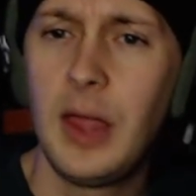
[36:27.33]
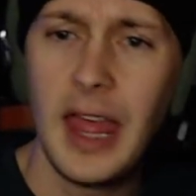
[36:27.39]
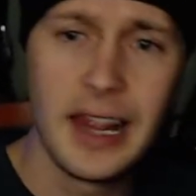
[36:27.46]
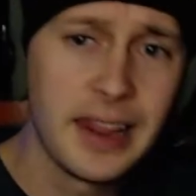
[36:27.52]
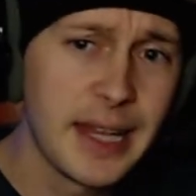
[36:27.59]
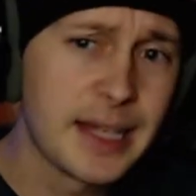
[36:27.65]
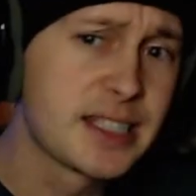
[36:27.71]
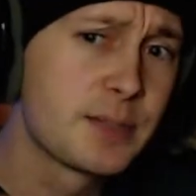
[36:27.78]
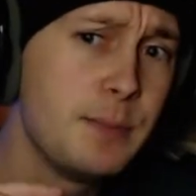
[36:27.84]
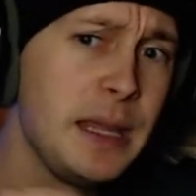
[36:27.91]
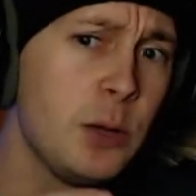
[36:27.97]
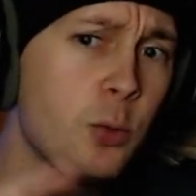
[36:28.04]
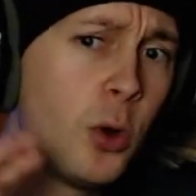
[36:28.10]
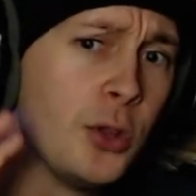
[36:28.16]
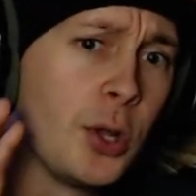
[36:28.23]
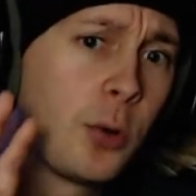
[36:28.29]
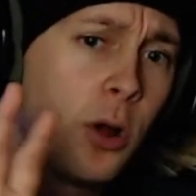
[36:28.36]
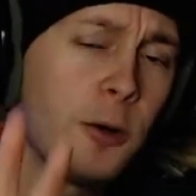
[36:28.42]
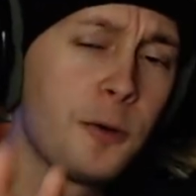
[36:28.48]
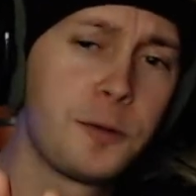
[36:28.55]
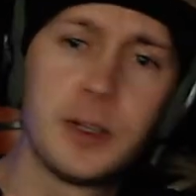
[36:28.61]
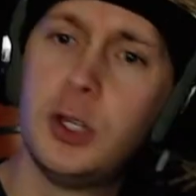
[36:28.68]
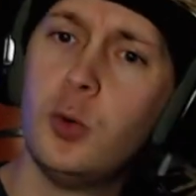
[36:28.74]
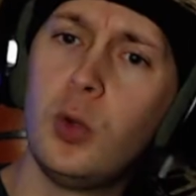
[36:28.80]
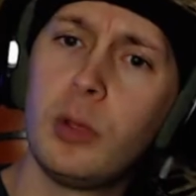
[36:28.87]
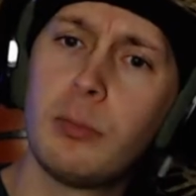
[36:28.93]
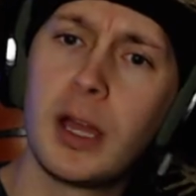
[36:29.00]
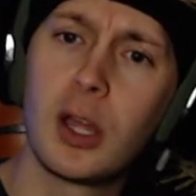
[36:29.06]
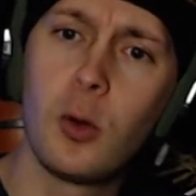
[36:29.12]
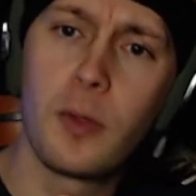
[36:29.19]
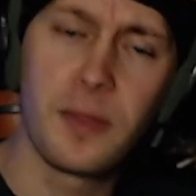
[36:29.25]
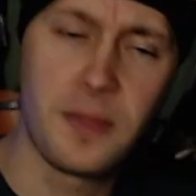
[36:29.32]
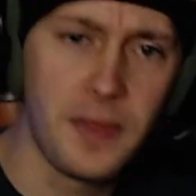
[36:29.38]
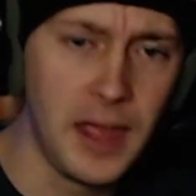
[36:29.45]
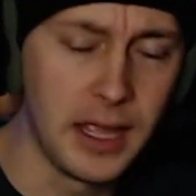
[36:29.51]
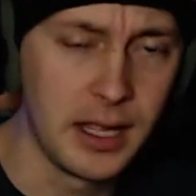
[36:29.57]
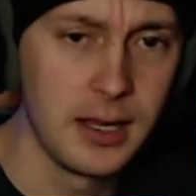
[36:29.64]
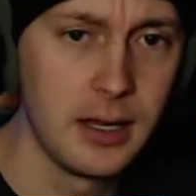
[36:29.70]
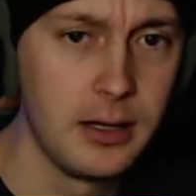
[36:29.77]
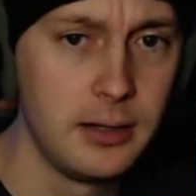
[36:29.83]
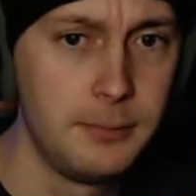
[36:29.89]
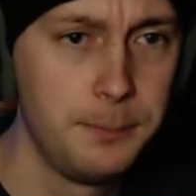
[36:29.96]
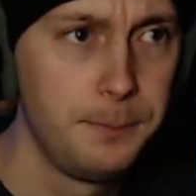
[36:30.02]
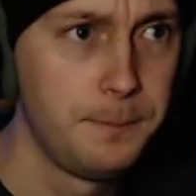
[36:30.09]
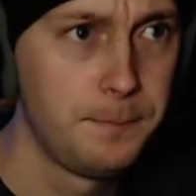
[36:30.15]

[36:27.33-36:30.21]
And lets me wander off doing my own thing here.